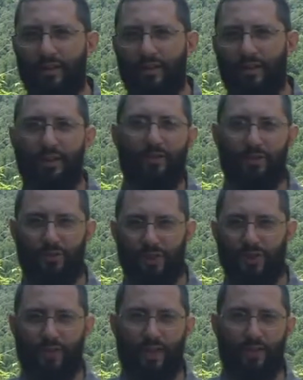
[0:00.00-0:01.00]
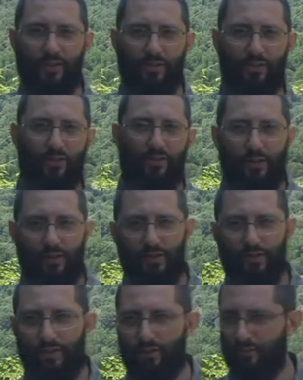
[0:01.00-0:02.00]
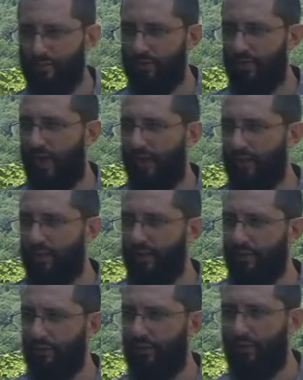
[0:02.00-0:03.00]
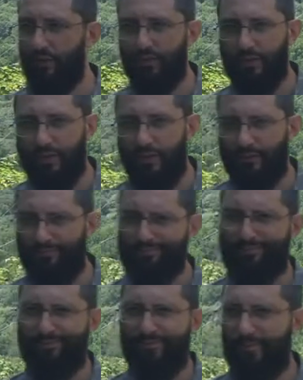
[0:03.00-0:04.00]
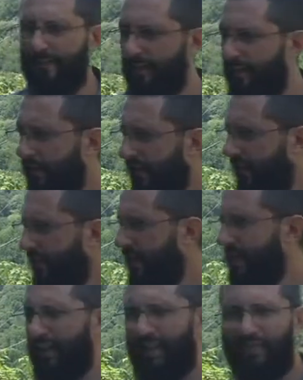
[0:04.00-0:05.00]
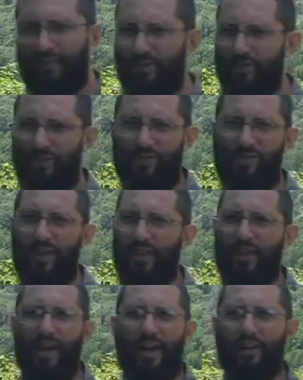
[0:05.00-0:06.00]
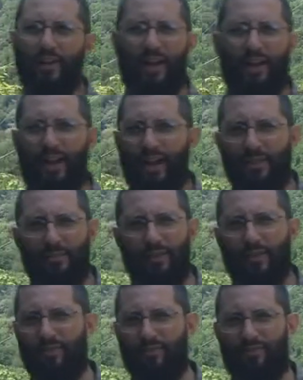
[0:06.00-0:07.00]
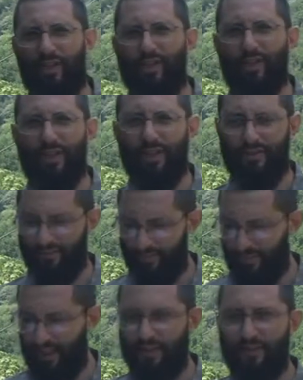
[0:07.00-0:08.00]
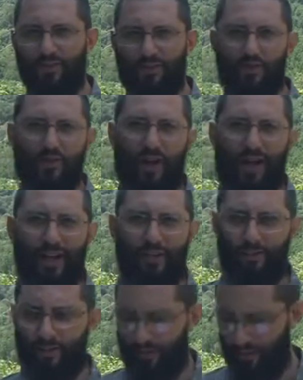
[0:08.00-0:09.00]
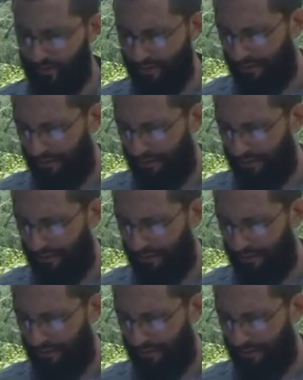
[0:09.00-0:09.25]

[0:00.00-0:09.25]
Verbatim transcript: You know, unless you're Steven Anderson, who teaches that tracting is wrong, you know. That guy's such a nut. I don't know how anybody can follow that child.